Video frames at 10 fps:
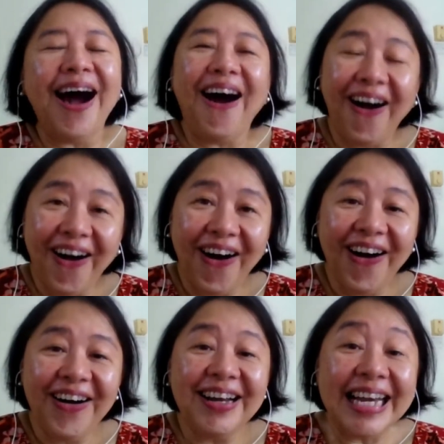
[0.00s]

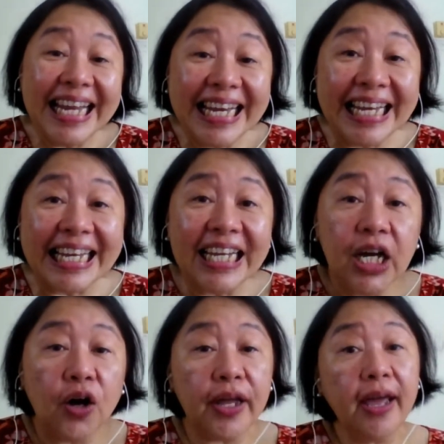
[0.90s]
or linen.
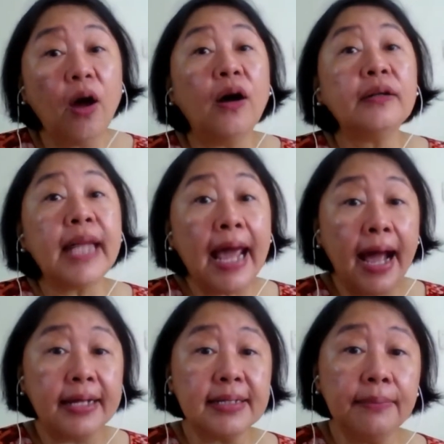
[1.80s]
Okay, or there
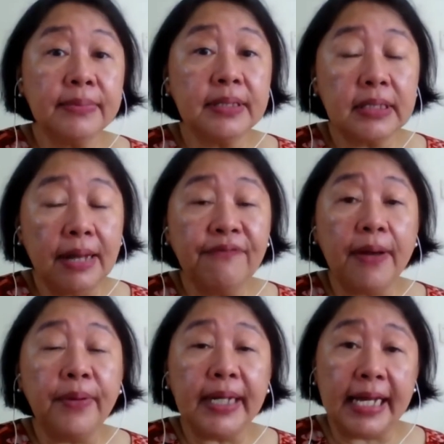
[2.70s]
are some
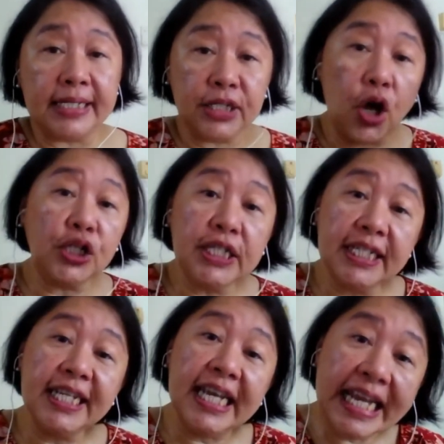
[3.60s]
fabric that is
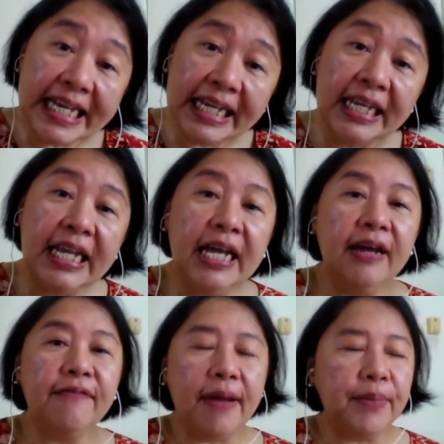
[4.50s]
cotton linen
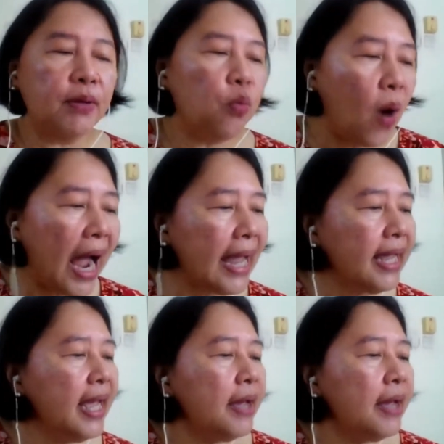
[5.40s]
fabric. Why?